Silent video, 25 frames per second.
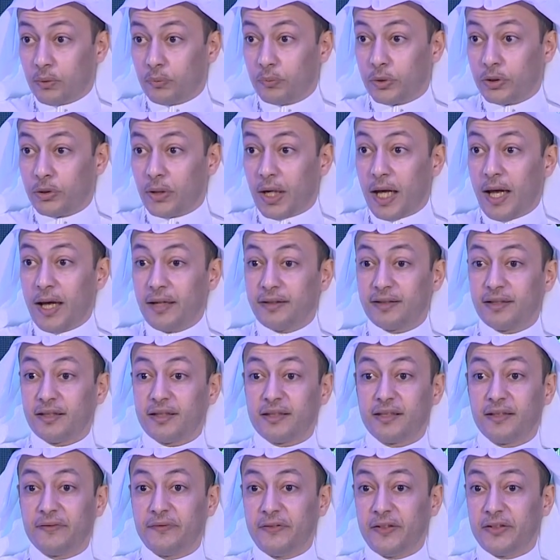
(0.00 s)
When you
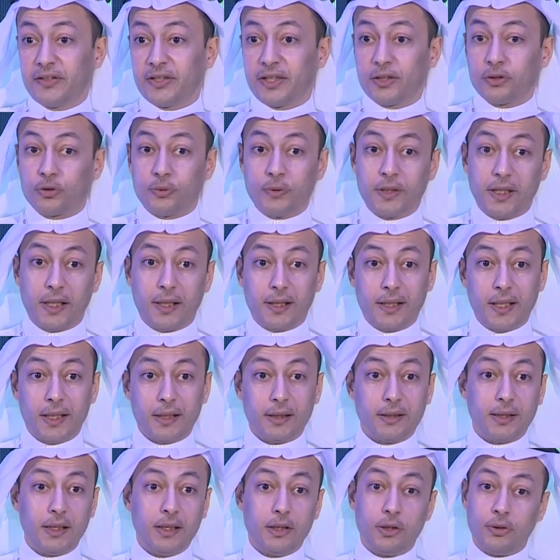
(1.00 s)
access the Vision
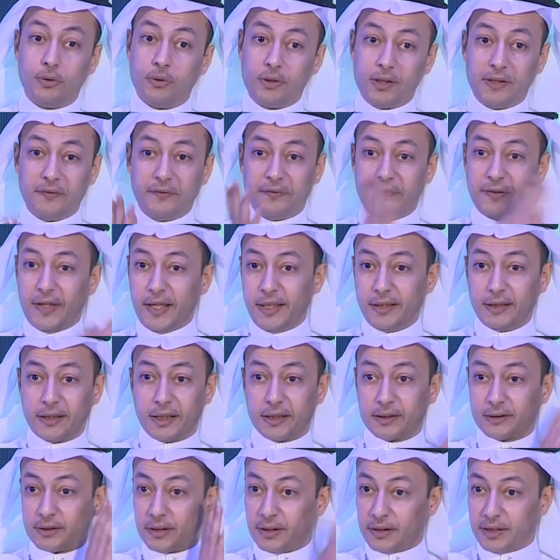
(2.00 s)
2030, you can find
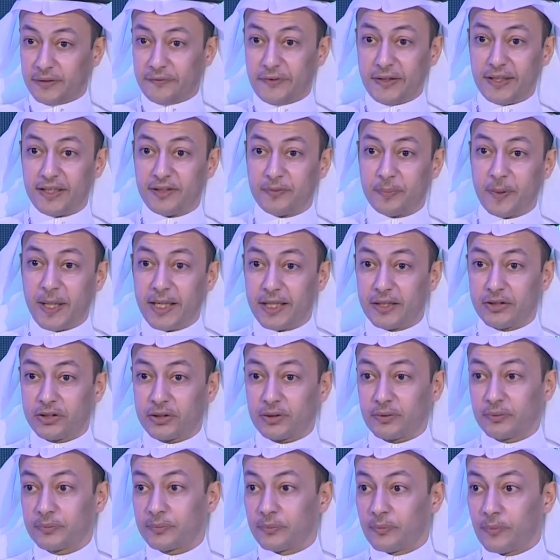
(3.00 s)
it at the first
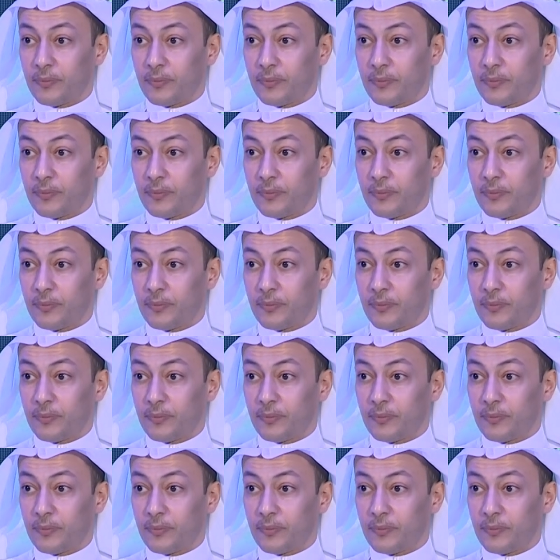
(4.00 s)
page